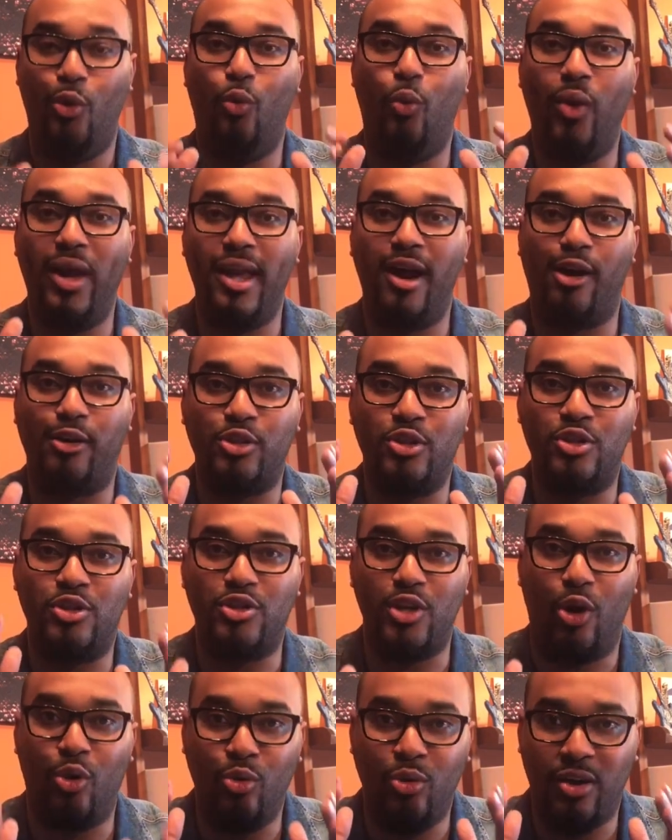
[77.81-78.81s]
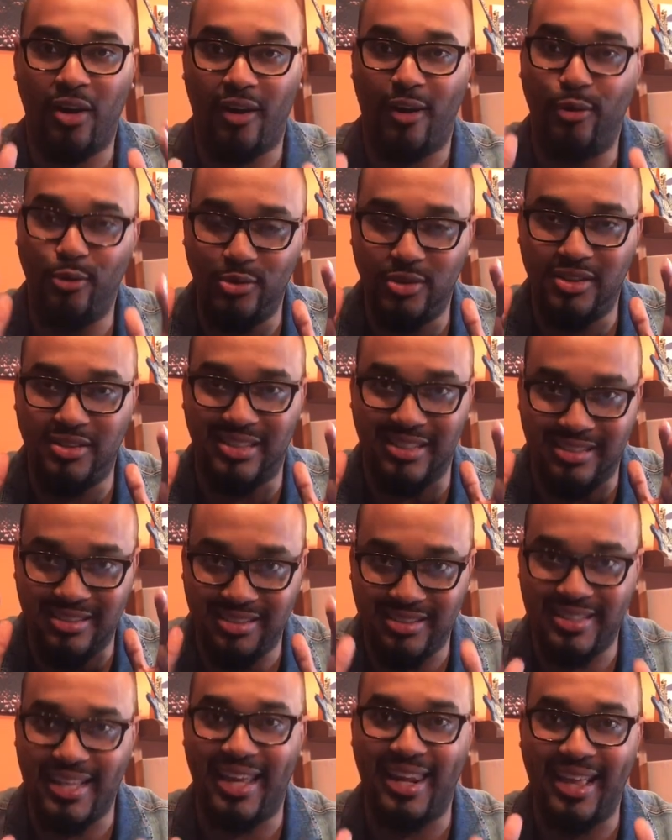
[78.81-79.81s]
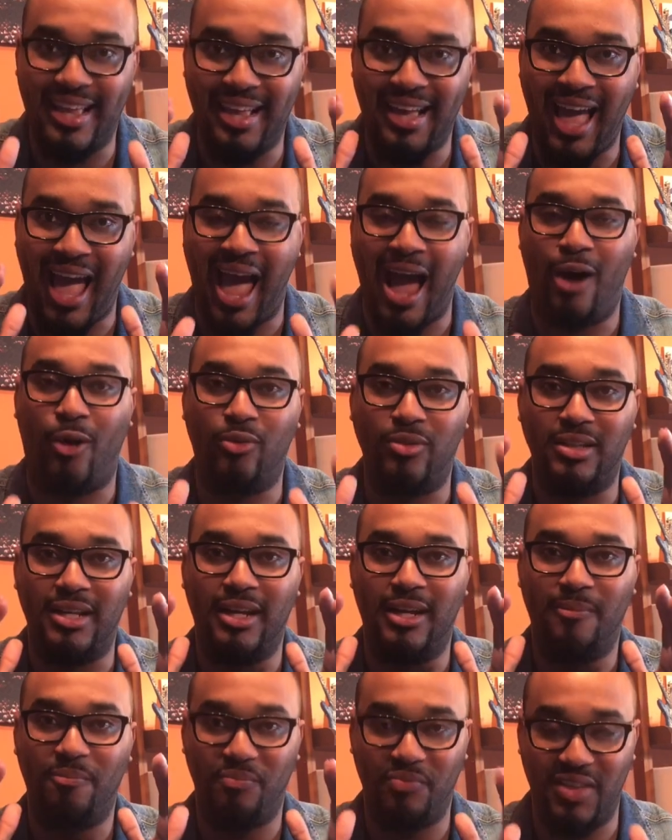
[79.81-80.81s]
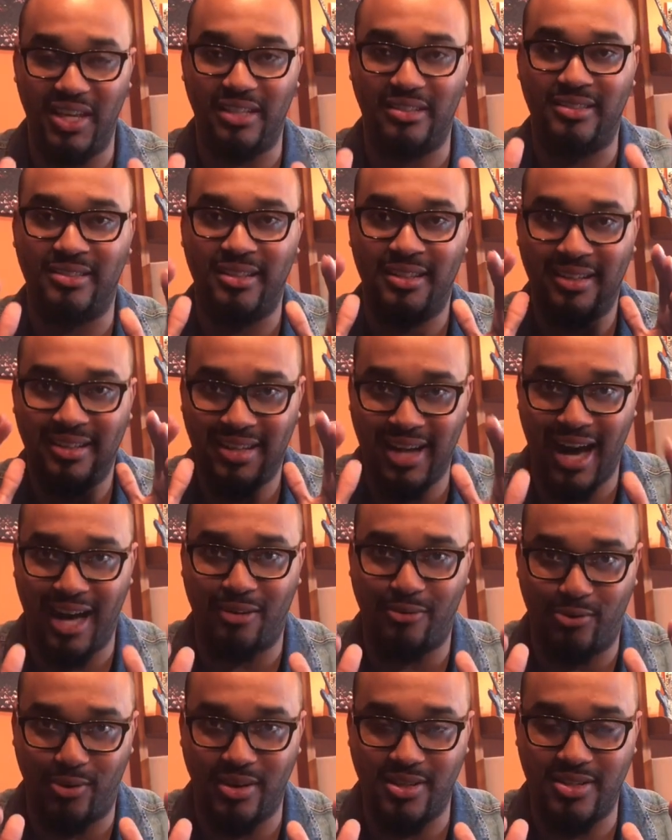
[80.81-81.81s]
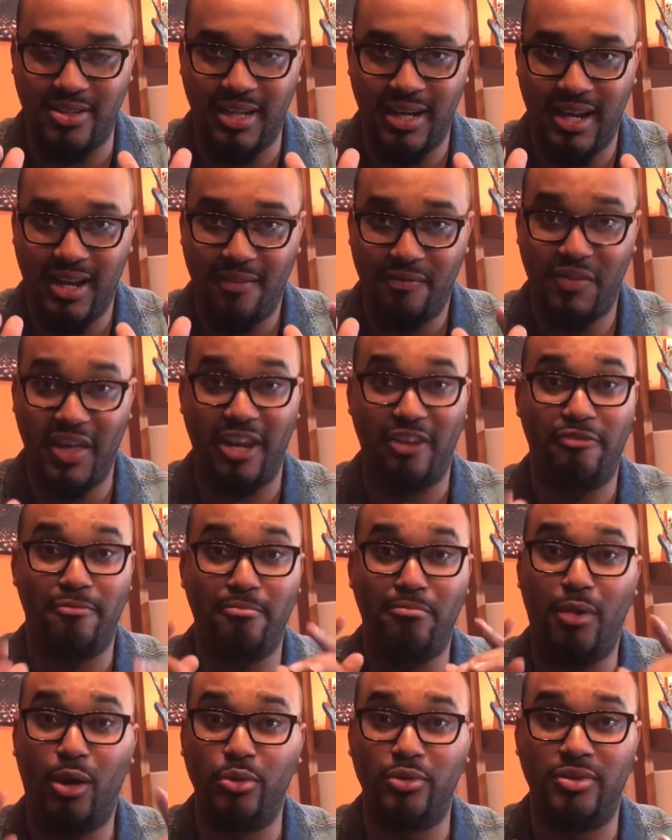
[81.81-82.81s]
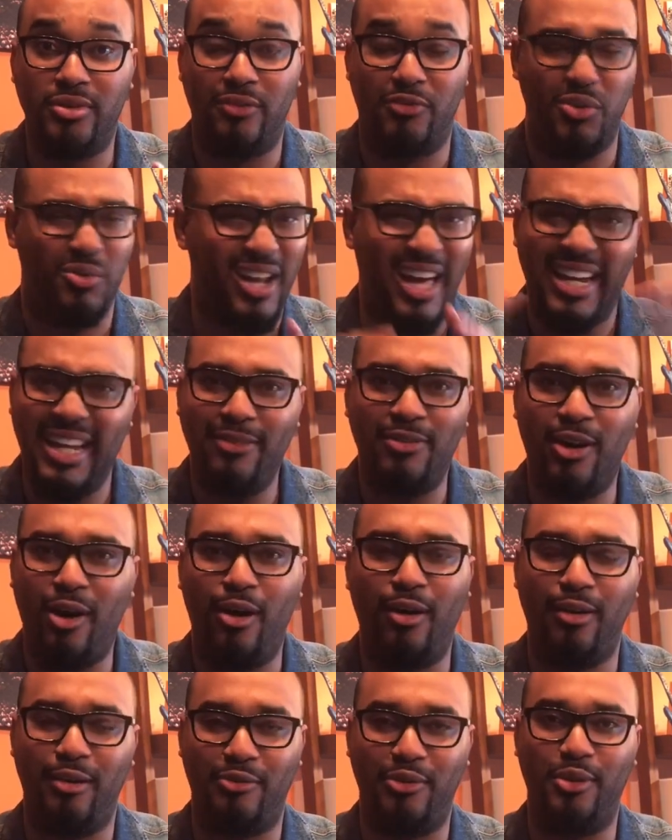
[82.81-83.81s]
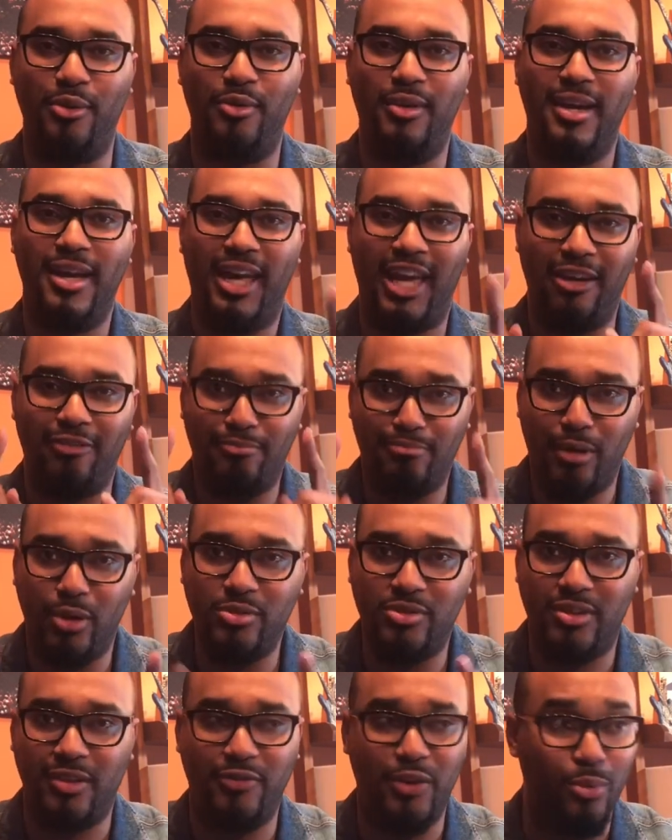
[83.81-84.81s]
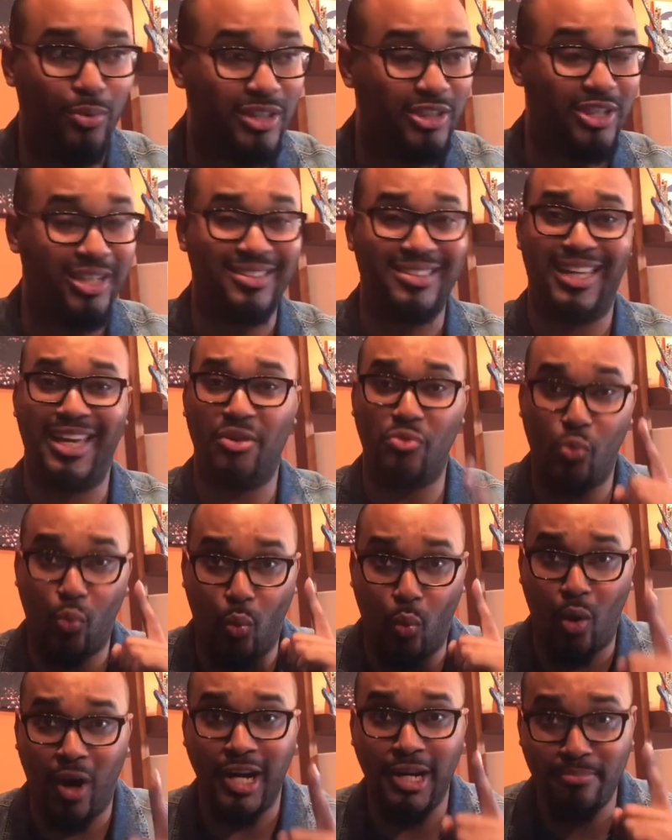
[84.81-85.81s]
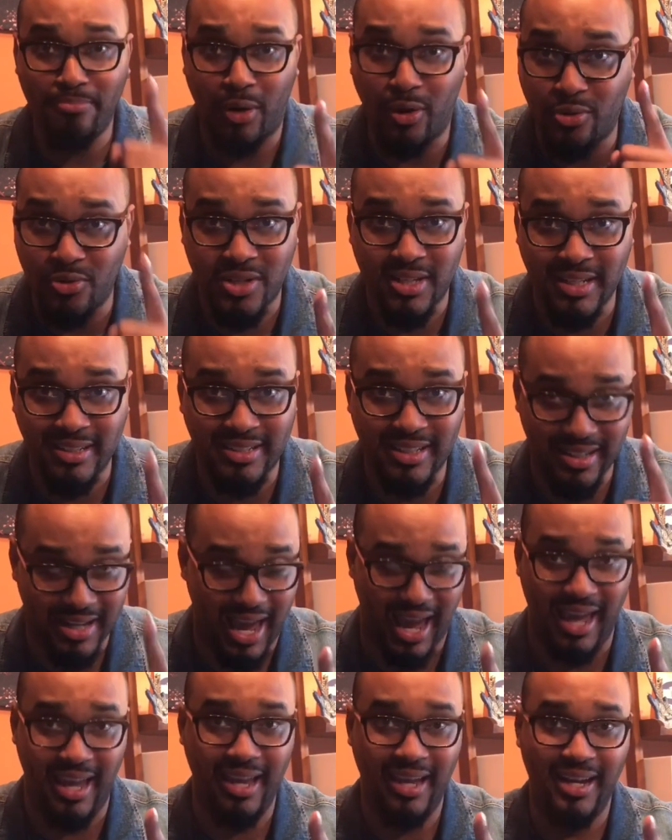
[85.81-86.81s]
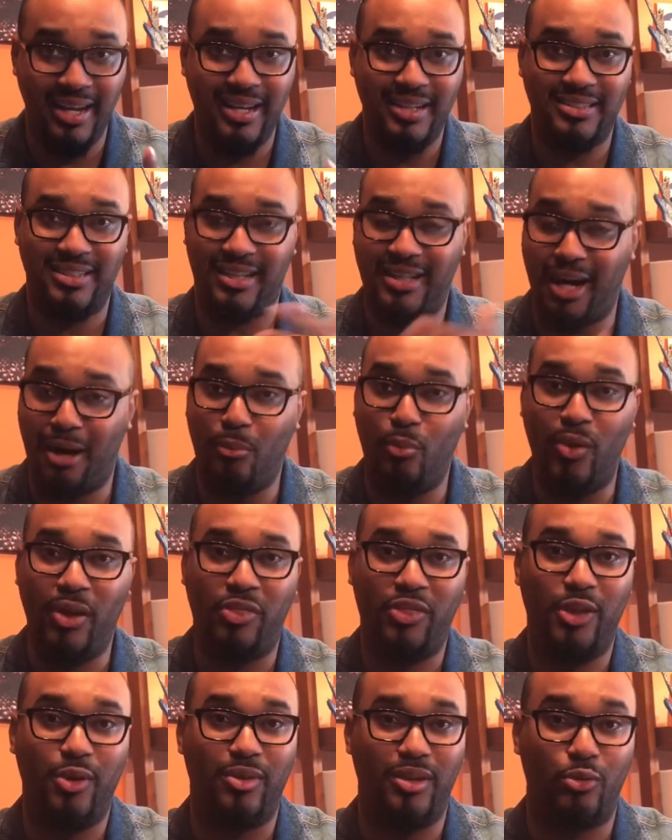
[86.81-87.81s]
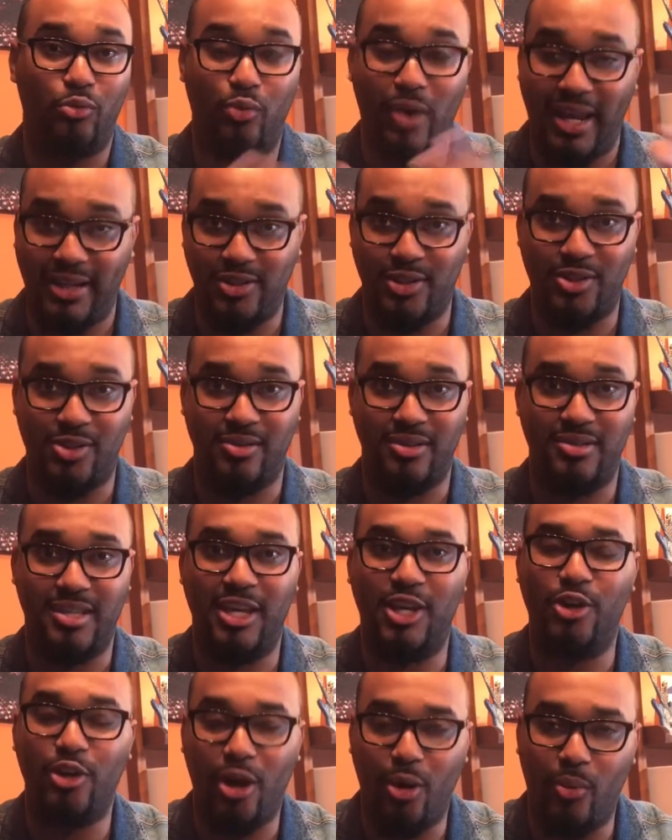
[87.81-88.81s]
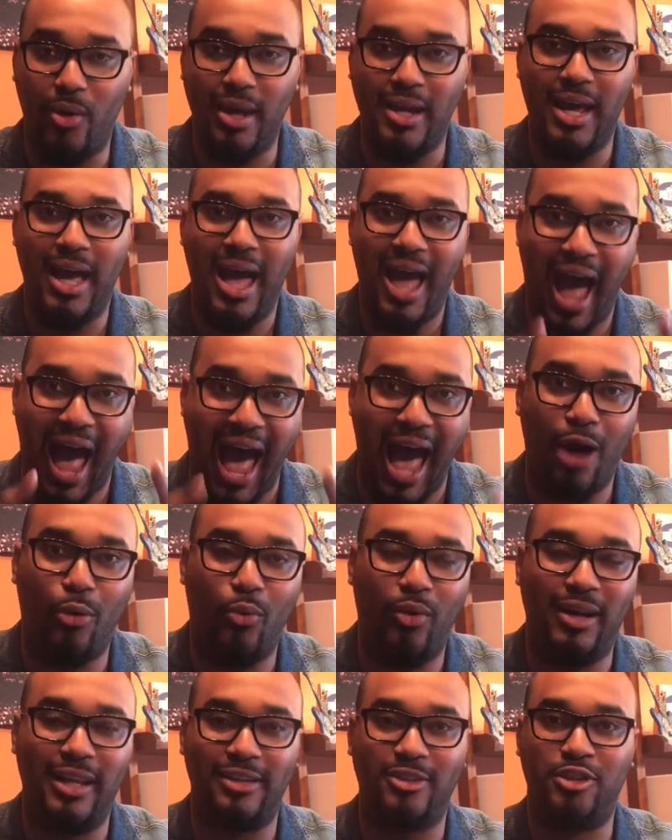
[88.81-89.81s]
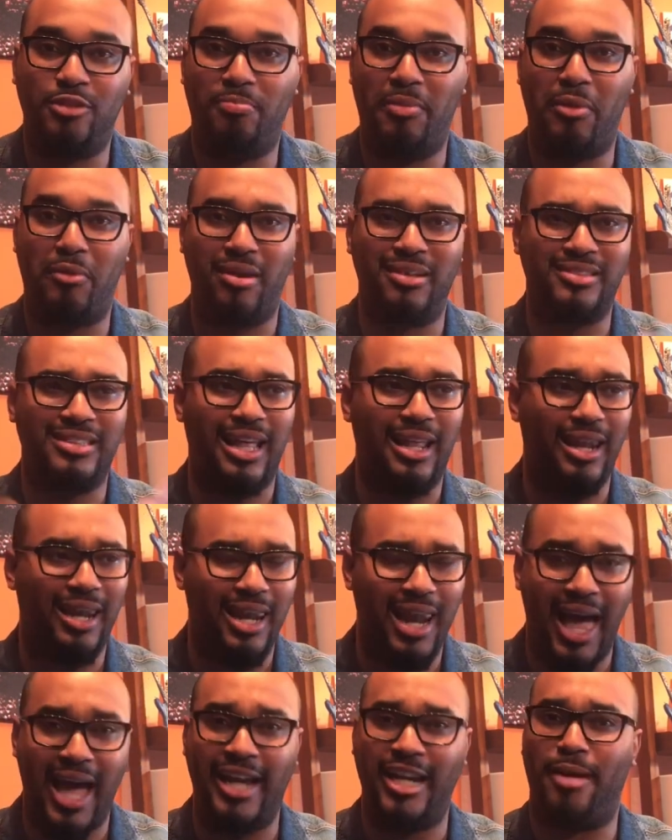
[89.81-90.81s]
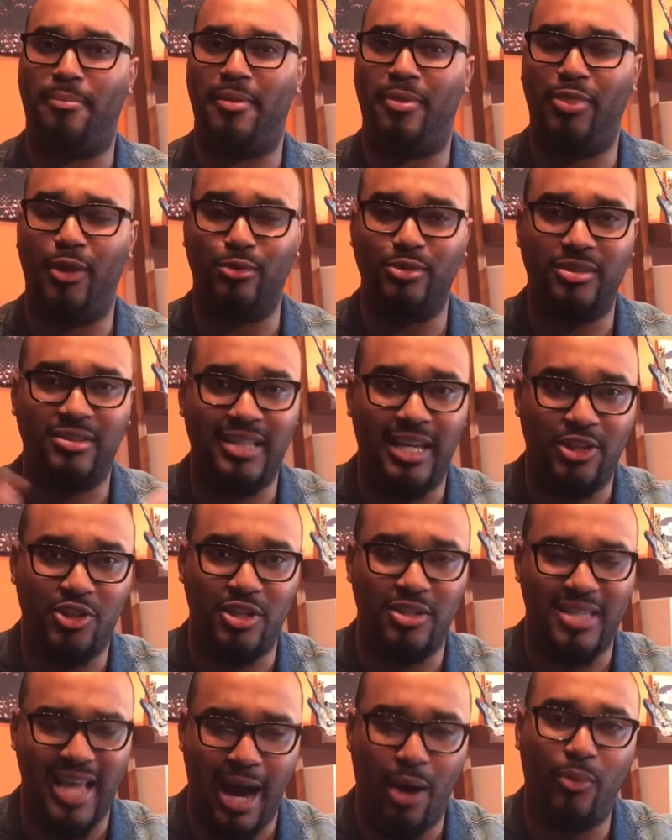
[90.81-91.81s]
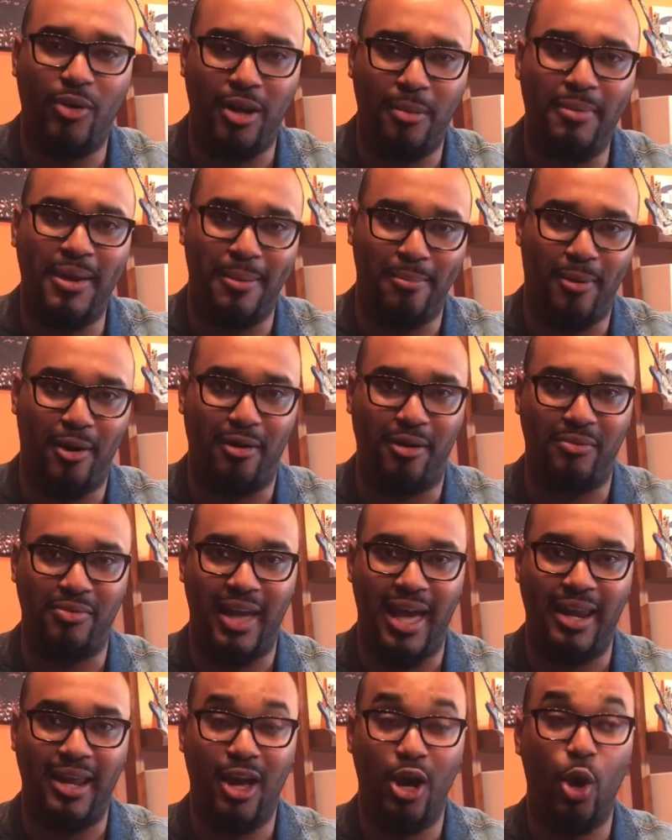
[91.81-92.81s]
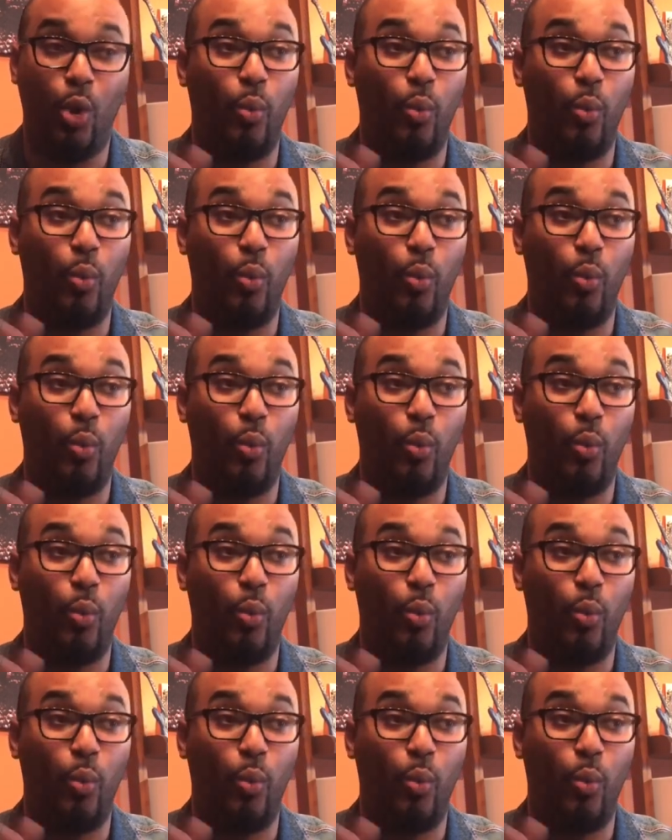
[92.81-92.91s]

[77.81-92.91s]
We are so close to selling out this conference that if most of you, not even all of you, if most of you would just get one person today to come with you and register and say, you know what, I want to experience that lineup and those sessions. I want to be a part of that.